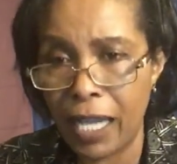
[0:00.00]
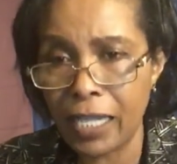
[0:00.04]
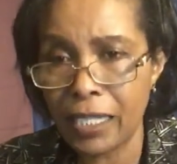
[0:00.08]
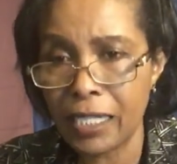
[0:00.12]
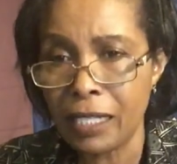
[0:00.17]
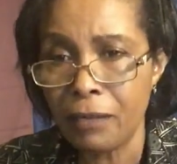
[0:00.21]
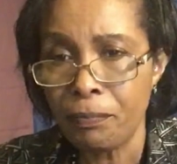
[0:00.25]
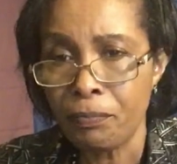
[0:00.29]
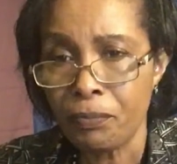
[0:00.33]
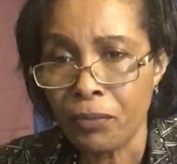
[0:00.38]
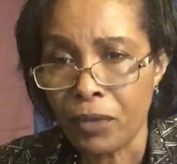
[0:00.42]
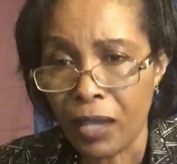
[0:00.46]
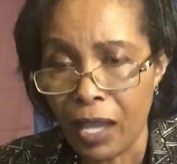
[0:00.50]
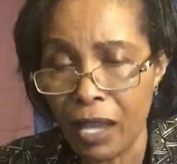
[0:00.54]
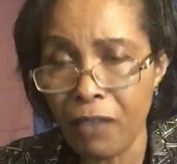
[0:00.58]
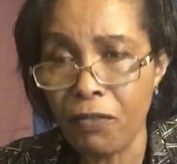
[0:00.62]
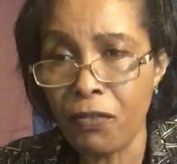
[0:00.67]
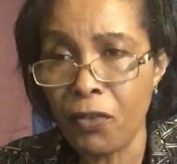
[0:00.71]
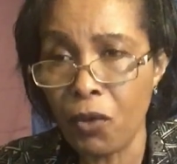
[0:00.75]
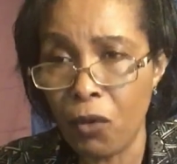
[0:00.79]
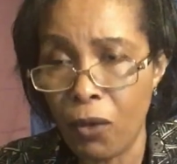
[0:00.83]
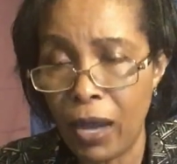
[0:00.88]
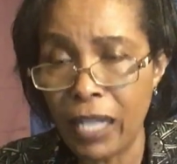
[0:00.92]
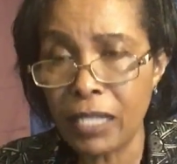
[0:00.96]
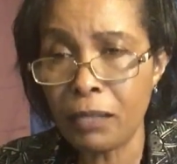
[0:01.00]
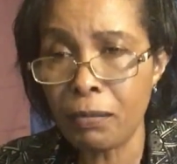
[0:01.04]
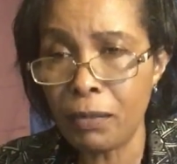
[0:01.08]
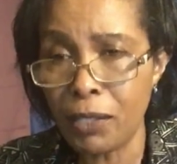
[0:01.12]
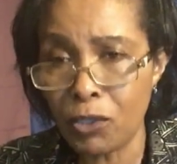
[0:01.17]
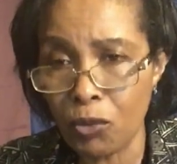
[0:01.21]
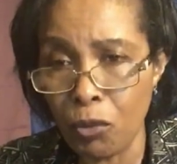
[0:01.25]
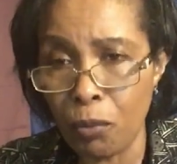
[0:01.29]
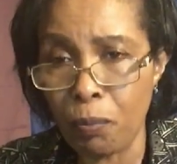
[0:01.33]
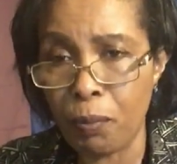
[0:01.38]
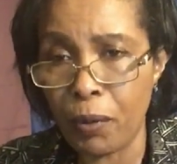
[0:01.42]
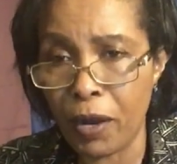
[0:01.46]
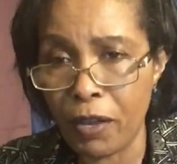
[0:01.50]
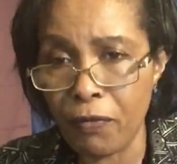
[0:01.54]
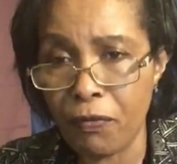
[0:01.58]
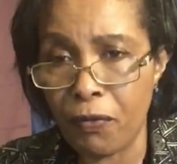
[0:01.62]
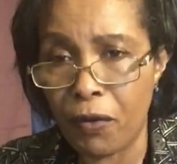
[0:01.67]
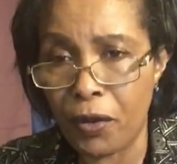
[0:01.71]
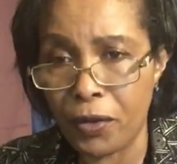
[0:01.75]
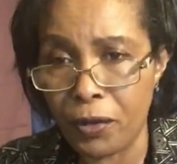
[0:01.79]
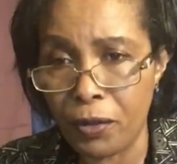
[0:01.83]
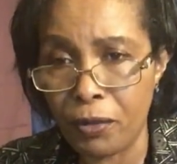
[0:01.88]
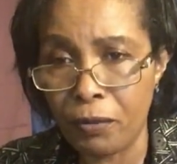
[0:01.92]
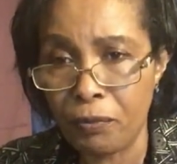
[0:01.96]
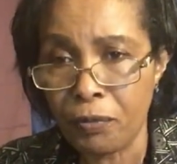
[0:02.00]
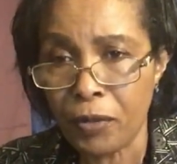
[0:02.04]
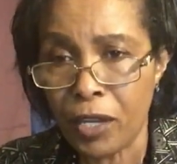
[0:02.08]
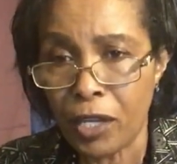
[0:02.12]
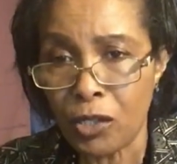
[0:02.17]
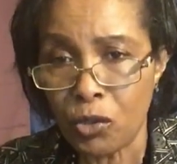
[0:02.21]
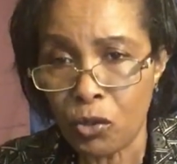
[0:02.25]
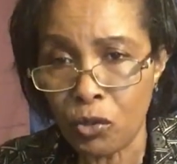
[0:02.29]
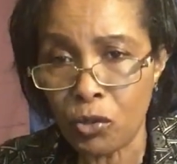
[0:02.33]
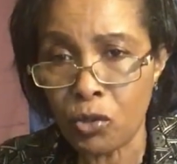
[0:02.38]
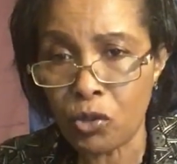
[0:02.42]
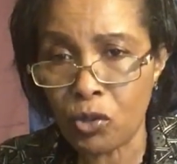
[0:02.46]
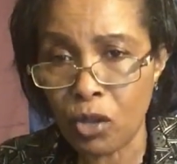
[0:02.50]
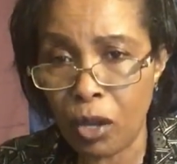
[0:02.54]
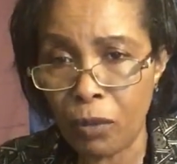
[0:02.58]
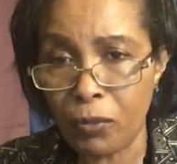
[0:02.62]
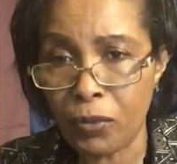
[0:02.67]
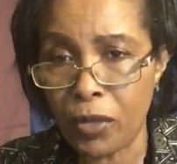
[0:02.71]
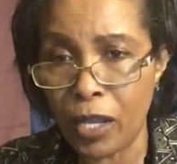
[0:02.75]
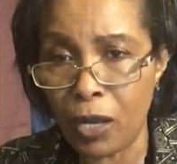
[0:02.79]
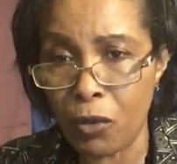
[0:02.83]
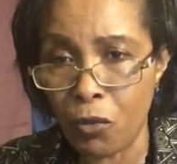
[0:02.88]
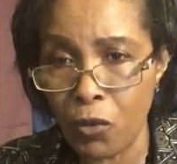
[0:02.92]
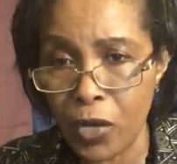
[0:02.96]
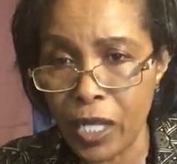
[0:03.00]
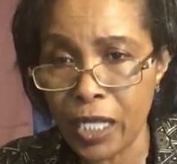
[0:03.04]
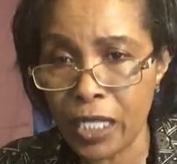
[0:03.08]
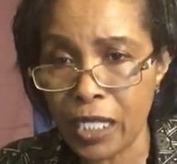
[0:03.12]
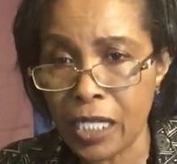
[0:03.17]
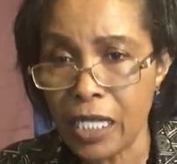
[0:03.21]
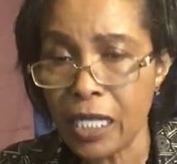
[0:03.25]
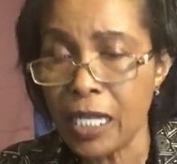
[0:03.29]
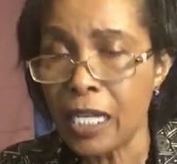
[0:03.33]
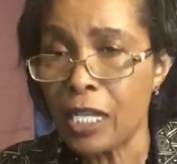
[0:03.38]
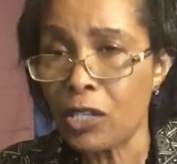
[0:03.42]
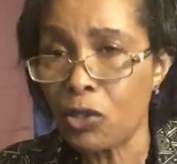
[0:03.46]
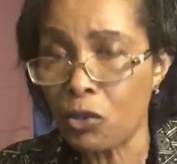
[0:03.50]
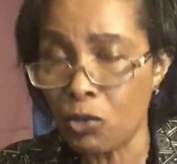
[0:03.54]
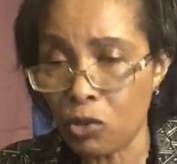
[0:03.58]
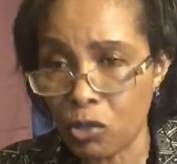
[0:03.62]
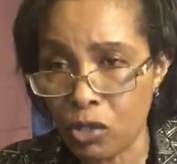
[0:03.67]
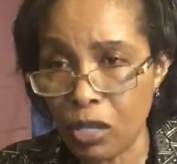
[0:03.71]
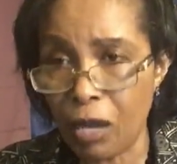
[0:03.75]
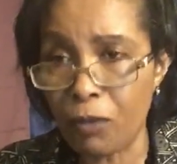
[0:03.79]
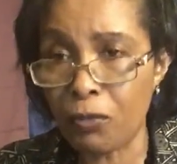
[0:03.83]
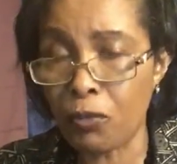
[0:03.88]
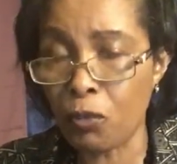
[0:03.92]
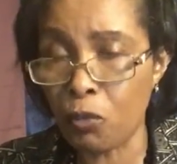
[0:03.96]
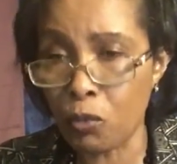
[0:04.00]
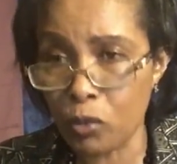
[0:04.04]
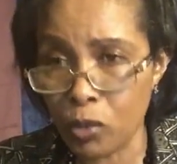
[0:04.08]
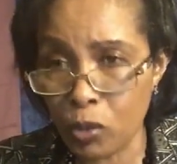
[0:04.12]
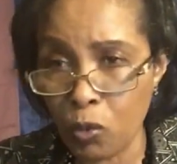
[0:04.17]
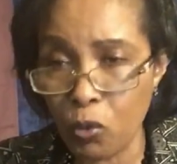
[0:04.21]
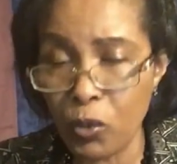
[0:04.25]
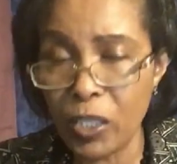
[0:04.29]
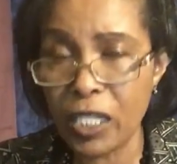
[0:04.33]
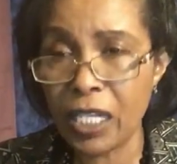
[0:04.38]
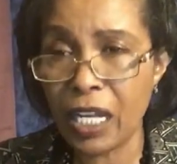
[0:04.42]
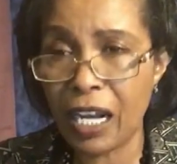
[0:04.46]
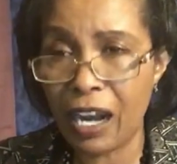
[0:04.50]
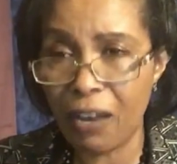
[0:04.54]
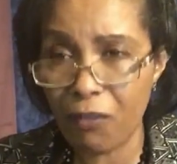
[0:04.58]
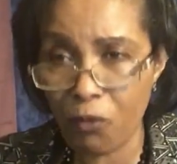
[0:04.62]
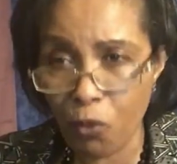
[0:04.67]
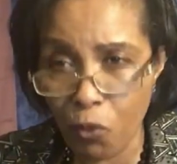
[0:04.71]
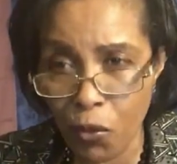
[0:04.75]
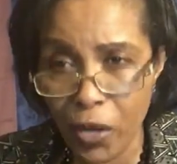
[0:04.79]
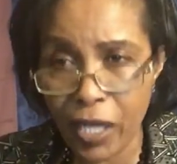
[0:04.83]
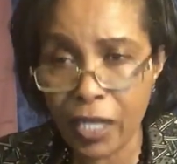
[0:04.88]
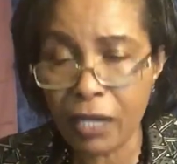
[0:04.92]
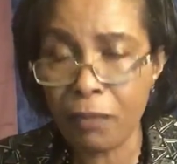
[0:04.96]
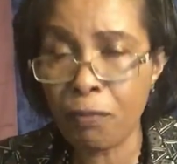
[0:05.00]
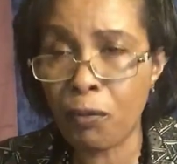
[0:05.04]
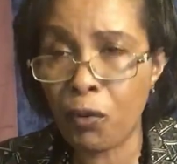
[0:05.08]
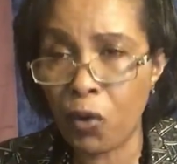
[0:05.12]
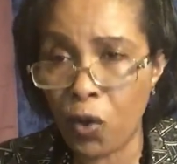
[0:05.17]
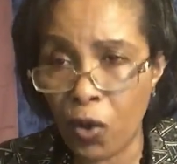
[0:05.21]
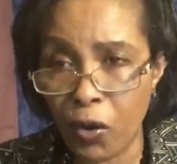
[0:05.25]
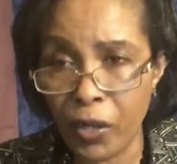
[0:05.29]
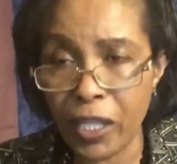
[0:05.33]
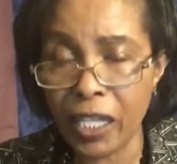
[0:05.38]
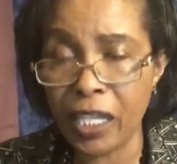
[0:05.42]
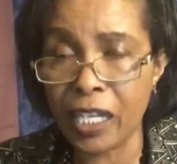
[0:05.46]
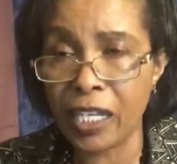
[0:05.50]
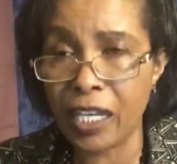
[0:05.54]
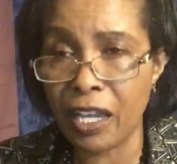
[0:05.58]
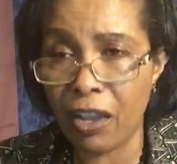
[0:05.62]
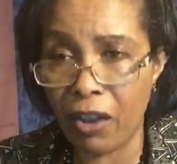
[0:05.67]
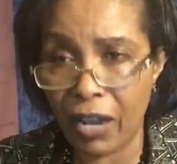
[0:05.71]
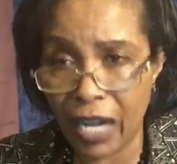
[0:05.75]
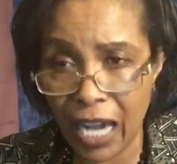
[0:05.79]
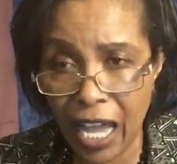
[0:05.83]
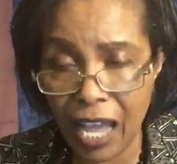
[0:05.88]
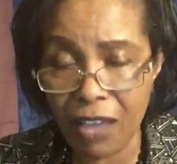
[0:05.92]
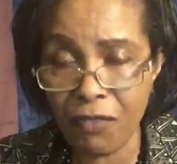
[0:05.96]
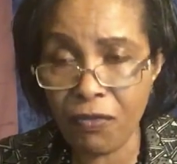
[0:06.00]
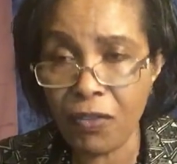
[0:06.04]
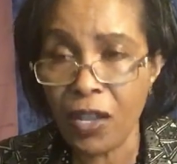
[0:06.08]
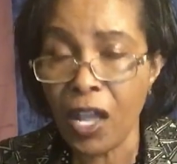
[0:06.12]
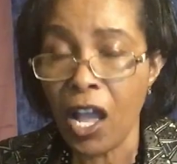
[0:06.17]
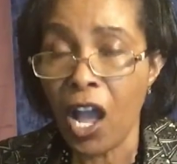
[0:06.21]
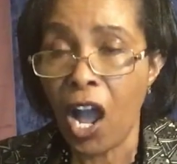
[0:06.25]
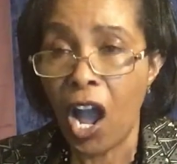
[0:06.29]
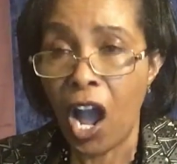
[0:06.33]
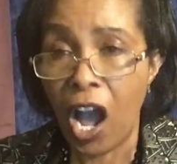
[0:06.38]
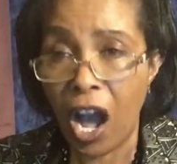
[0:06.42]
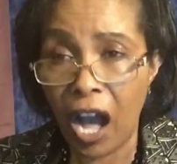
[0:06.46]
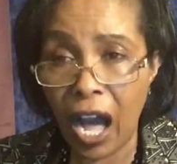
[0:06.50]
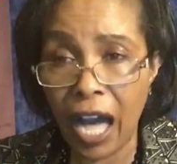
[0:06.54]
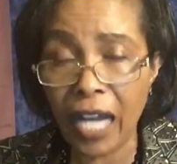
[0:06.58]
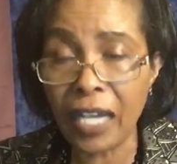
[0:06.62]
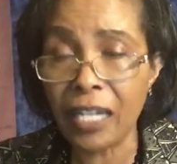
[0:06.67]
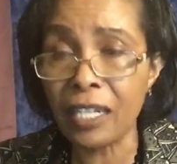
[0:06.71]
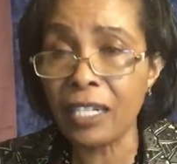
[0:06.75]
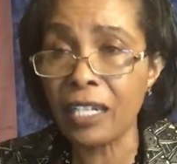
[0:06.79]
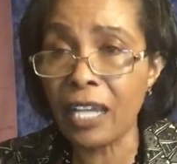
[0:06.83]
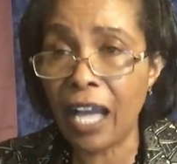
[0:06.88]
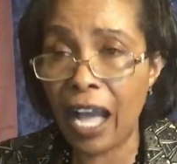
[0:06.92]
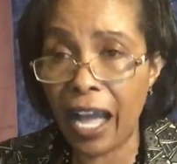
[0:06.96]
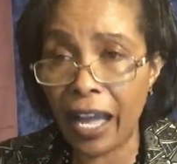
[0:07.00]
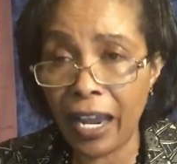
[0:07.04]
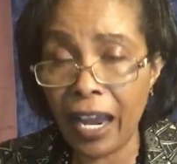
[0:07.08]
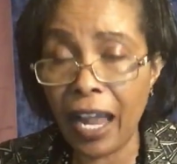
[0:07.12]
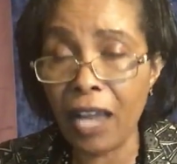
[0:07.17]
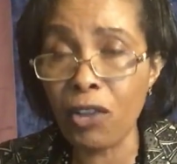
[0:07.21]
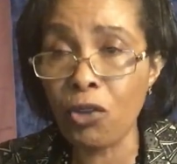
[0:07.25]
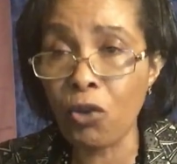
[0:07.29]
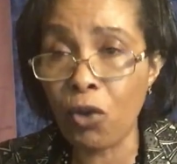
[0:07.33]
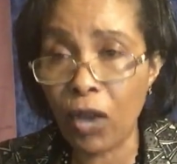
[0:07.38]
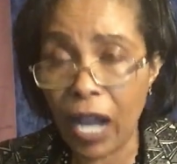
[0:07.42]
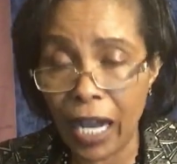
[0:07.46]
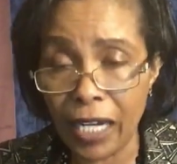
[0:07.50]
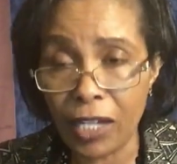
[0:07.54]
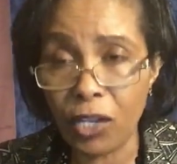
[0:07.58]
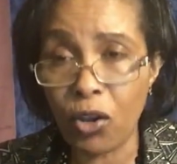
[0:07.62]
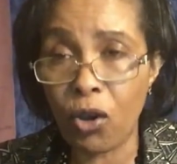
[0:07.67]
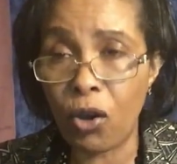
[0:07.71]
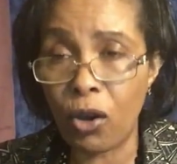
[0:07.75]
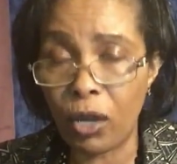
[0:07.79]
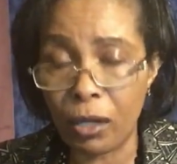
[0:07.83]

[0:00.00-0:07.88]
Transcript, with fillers: If you want me to pray for you, to stop the wind, to stop witchcraft wind blowing in your life, and uh, you can call me.